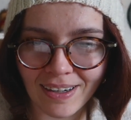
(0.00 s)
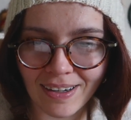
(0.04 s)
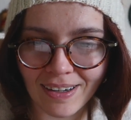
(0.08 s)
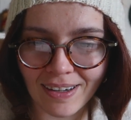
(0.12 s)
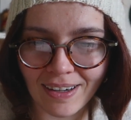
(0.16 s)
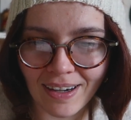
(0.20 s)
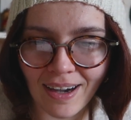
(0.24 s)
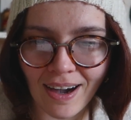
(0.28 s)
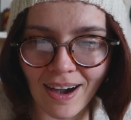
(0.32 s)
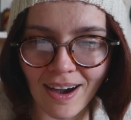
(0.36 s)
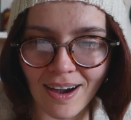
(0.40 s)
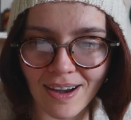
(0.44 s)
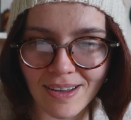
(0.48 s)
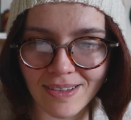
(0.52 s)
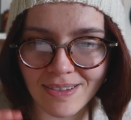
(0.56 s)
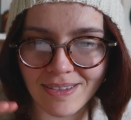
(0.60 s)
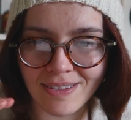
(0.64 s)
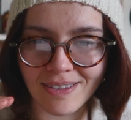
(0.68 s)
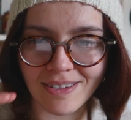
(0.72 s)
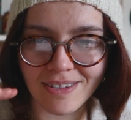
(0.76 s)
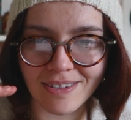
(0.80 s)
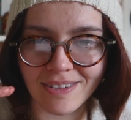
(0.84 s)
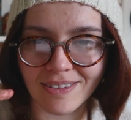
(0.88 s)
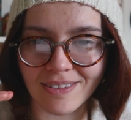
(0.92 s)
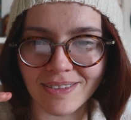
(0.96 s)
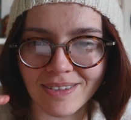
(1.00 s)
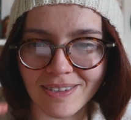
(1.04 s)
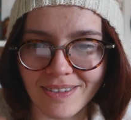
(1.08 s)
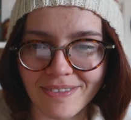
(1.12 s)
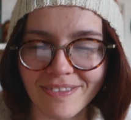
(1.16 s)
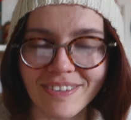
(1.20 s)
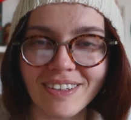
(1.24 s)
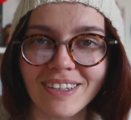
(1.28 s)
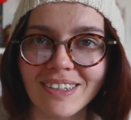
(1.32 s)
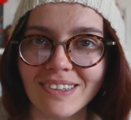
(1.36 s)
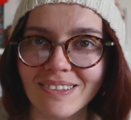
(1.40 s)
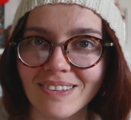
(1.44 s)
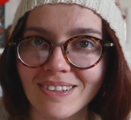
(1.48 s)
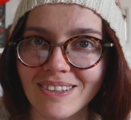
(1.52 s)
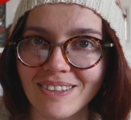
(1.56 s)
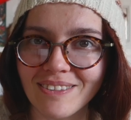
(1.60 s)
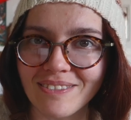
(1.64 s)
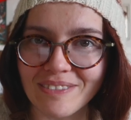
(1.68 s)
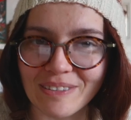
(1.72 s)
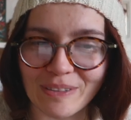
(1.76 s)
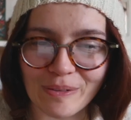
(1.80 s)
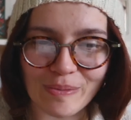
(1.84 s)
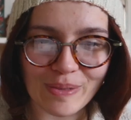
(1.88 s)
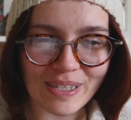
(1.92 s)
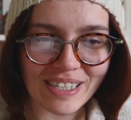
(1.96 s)
high tier difficulty
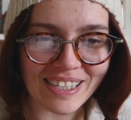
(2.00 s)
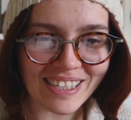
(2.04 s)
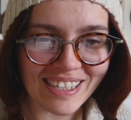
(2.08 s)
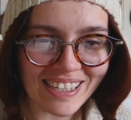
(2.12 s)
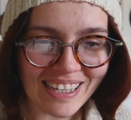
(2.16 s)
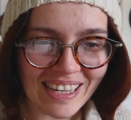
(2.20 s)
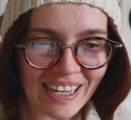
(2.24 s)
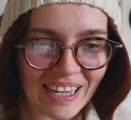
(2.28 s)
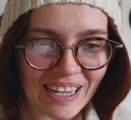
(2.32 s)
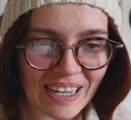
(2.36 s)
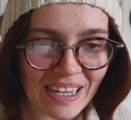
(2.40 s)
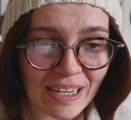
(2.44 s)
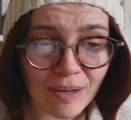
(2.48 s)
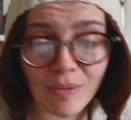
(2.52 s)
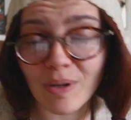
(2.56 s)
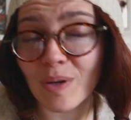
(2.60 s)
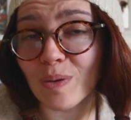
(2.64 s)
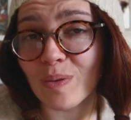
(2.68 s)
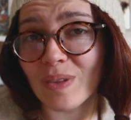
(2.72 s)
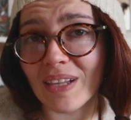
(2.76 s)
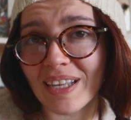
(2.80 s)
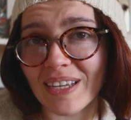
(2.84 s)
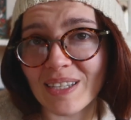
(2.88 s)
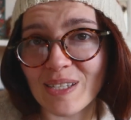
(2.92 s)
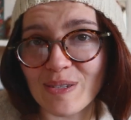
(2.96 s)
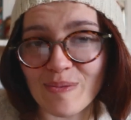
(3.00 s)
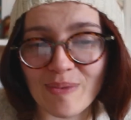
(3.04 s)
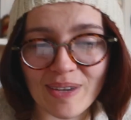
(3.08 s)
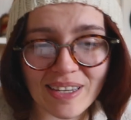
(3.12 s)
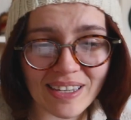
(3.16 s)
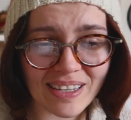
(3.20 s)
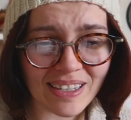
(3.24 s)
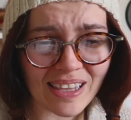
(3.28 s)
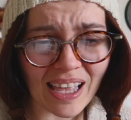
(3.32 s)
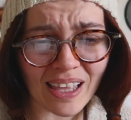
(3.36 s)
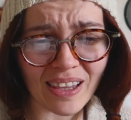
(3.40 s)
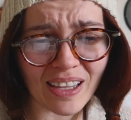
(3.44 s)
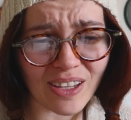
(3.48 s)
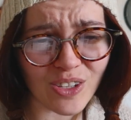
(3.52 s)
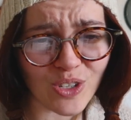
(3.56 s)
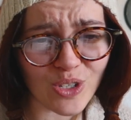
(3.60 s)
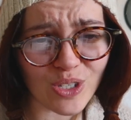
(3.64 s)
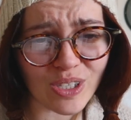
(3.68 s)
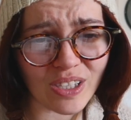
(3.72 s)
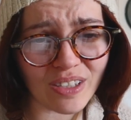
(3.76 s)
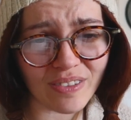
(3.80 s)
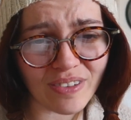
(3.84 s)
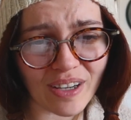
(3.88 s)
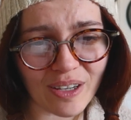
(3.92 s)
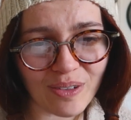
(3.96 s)
for me, but I would like to make it. And I just
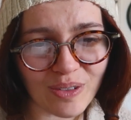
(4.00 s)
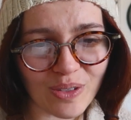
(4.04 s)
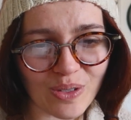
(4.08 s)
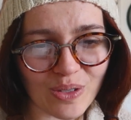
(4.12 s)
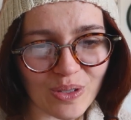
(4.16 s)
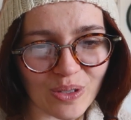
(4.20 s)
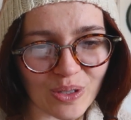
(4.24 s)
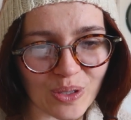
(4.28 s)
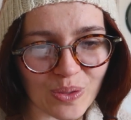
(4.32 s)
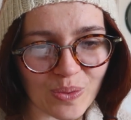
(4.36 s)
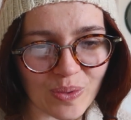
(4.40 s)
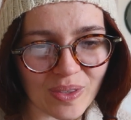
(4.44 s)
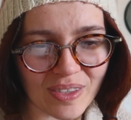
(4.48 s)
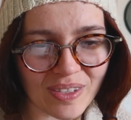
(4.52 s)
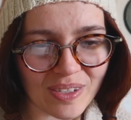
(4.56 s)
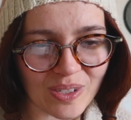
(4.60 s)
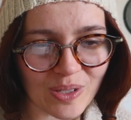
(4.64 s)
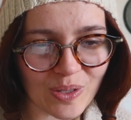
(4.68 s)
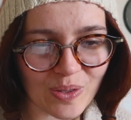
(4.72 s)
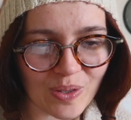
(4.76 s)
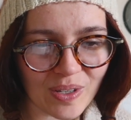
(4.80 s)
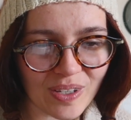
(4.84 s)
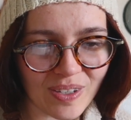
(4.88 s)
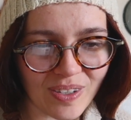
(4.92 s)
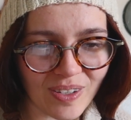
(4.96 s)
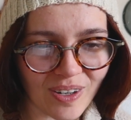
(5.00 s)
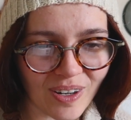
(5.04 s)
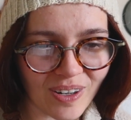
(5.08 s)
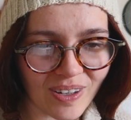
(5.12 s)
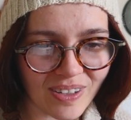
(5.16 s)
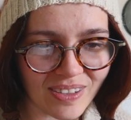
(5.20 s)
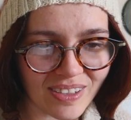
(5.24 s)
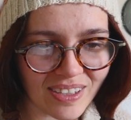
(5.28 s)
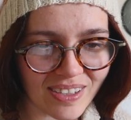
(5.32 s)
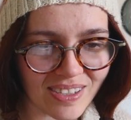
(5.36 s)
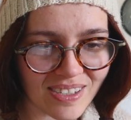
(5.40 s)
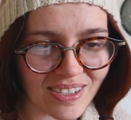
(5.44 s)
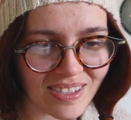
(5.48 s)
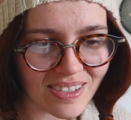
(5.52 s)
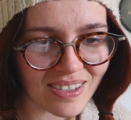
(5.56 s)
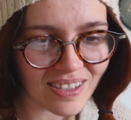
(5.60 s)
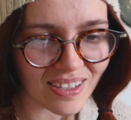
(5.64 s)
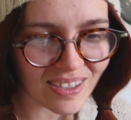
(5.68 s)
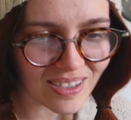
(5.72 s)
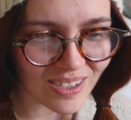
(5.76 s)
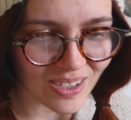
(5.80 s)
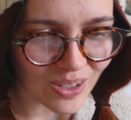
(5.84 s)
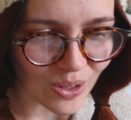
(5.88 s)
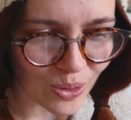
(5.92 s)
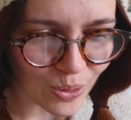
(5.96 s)
love how this looks with this green yarn
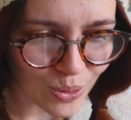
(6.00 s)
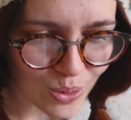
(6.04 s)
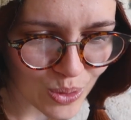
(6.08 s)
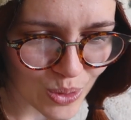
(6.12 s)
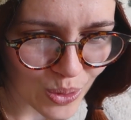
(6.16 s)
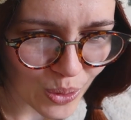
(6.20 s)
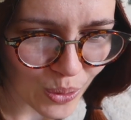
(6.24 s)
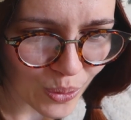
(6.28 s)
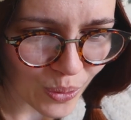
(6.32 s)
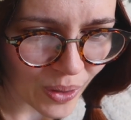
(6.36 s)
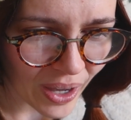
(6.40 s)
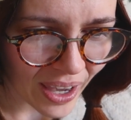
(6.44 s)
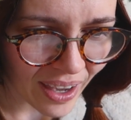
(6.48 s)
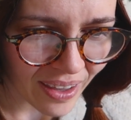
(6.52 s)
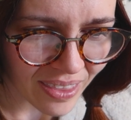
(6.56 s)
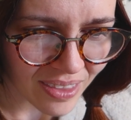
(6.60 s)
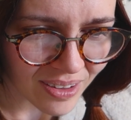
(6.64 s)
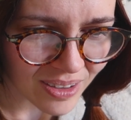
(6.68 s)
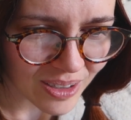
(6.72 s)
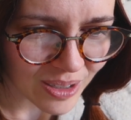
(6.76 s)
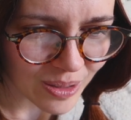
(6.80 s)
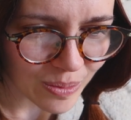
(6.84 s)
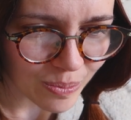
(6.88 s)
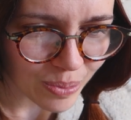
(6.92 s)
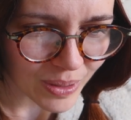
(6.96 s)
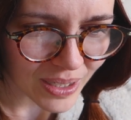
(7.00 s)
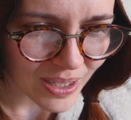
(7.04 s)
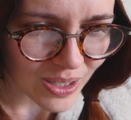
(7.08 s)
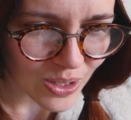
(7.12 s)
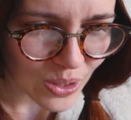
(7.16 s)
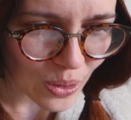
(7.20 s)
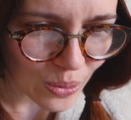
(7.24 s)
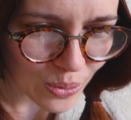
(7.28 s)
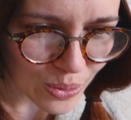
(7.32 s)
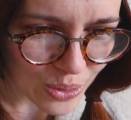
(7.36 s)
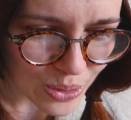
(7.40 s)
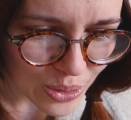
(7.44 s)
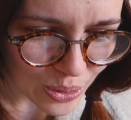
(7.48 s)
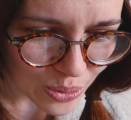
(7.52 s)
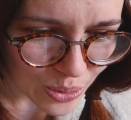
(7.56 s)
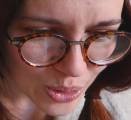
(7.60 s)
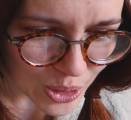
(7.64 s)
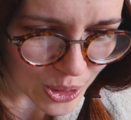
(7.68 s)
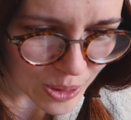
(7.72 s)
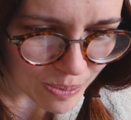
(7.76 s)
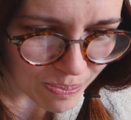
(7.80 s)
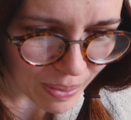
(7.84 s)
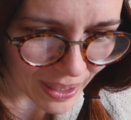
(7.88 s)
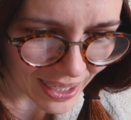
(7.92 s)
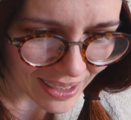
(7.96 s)
that's also heathered, but it's also
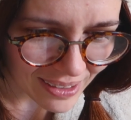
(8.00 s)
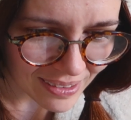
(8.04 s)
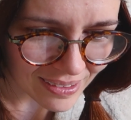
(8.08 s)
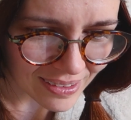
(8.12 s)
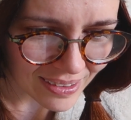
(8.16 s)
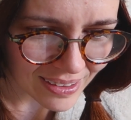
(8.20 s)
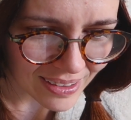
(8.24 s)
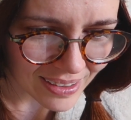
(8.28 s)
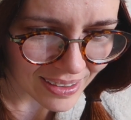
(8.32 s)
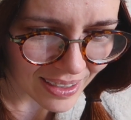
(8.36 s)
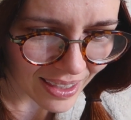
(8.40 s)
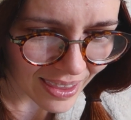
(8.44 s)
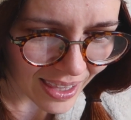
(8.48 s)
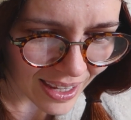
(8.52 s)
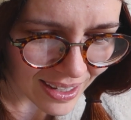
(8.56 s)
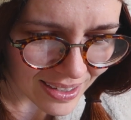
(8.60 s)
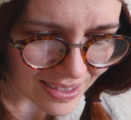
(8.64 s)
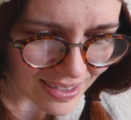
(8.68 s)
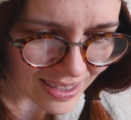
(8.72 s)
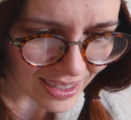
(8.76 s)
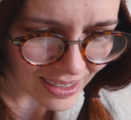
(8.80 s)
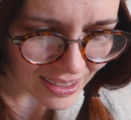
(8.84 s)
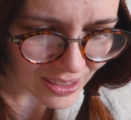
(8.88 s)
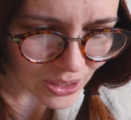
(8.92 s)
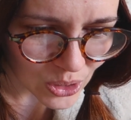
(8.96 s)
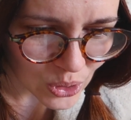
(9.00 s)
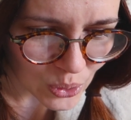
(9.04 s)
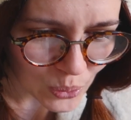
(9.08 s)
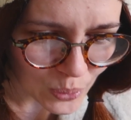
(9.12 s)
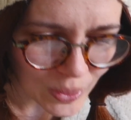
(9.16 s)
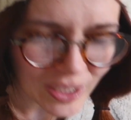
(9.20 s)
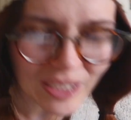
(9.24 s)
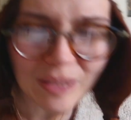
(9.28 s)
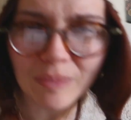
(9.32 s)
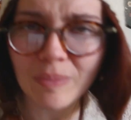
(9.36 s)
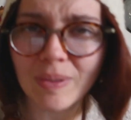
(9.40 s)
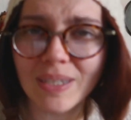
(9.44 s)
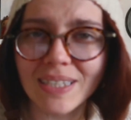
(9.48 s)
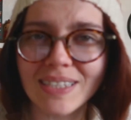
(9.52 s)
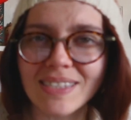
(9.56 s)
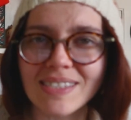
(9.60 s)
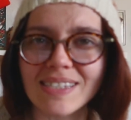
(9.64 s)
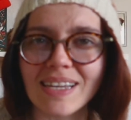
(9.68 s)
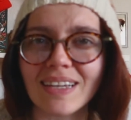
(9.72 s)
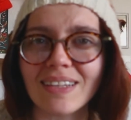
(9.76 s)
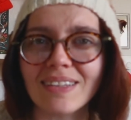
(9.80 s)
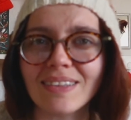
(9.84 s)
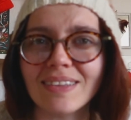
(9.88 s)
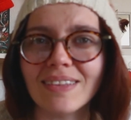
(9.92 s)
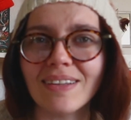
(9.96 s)
speckled and it has like tweed bits.
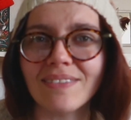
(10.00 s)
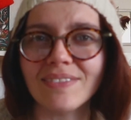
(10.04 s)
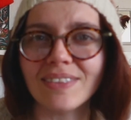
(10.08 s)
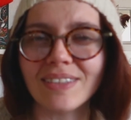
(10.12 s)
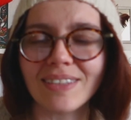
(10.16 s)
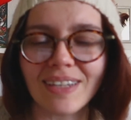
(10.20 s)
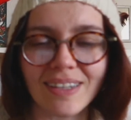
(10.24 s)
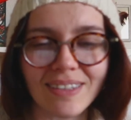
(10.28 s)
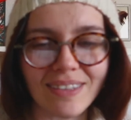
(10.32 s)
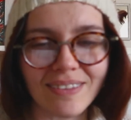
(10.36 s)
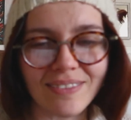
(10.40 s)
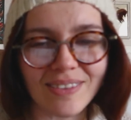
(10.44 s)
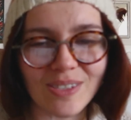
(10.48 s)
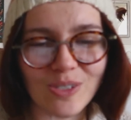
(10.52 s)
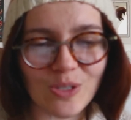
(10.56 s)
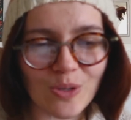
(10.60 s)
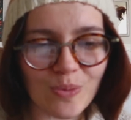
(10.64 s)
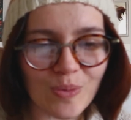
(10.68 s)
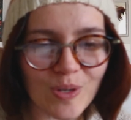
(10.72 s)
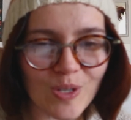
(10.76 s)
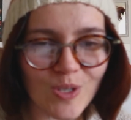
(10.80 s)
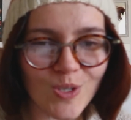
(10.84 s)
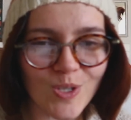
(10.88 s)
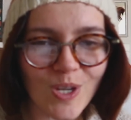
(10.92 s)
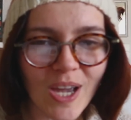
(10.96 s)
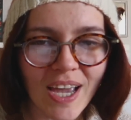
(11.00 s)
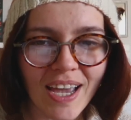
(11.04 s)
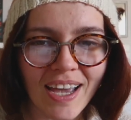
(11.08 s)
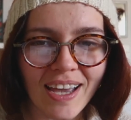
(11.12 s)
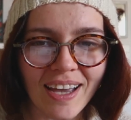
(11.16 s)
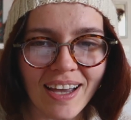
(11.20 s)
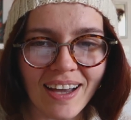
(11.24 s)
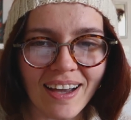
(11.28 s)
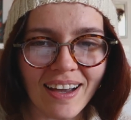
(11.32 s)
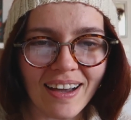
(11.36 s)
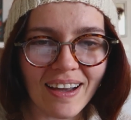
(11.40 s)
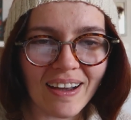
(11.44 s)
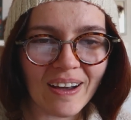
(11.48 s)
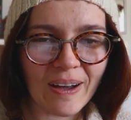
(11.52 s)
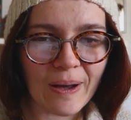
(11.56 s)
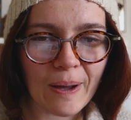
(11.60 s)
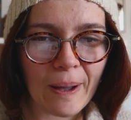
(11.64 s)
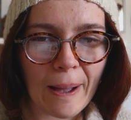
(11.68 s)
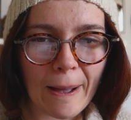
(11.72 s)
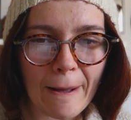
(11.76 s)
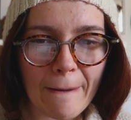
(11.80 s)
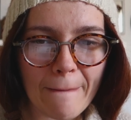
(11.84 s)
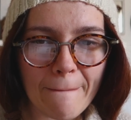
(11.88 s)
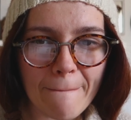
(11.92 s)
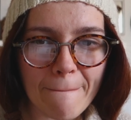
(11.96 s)
I love it. I love it so much.
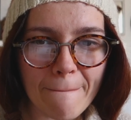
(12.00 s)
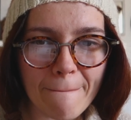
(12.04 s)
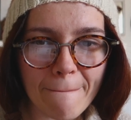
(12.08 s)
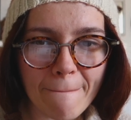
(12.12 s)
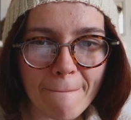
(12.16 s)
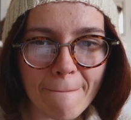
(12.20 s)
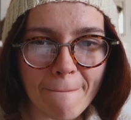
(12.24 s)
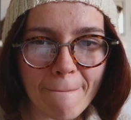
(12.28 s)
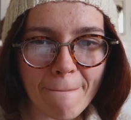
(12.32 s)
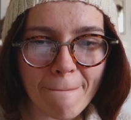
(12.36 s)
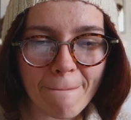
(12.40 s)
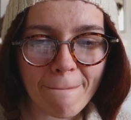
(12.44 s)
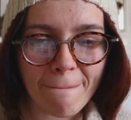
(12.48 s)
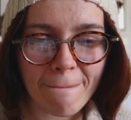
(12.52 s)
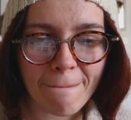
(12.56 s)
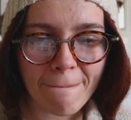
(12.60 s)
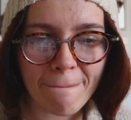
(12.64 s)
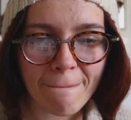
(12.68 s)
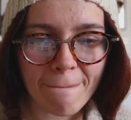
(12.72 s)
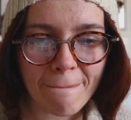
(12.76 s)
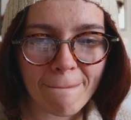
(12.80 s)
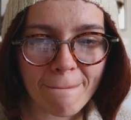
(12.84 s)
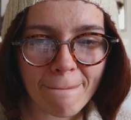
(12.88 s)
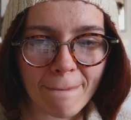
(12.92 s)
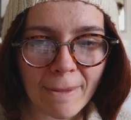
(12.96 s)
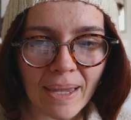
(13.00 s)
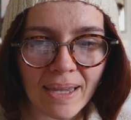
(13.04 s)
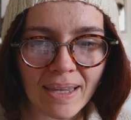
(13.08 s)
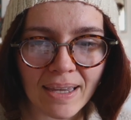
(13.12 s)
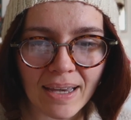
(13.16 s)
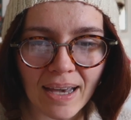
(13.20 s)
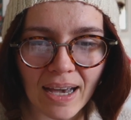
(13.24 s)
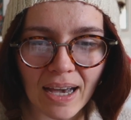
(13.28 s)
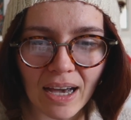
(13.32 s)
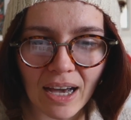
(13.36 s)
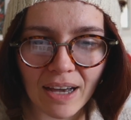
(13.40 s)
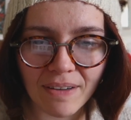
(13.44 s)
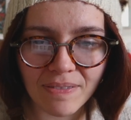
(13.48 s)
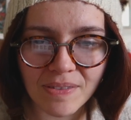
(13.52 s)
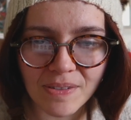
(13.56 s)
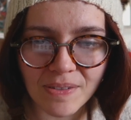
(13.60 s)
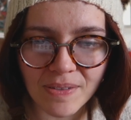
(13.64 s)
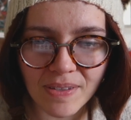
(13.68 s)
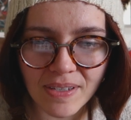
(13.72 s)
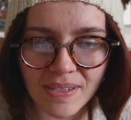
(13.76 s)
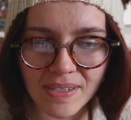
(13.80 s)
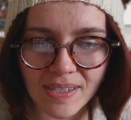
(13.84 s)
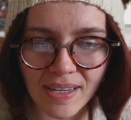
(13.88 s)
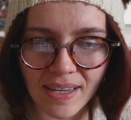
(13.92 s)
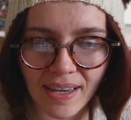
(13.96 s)
After
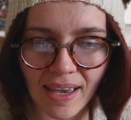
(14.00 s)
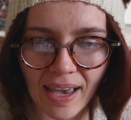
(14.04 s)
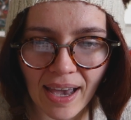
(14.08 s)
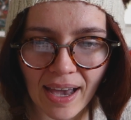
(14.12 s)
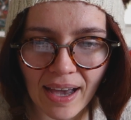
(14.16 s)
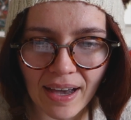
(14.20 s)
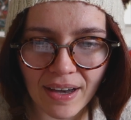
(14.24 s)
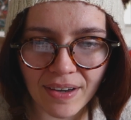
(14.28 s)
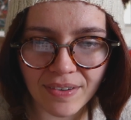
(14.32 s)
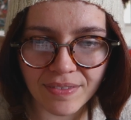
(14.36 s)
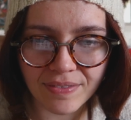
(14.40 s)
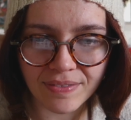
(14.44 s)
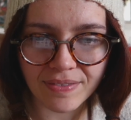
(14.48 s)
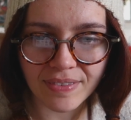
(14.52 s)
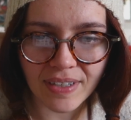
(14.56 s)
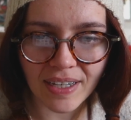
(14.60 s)
this, I have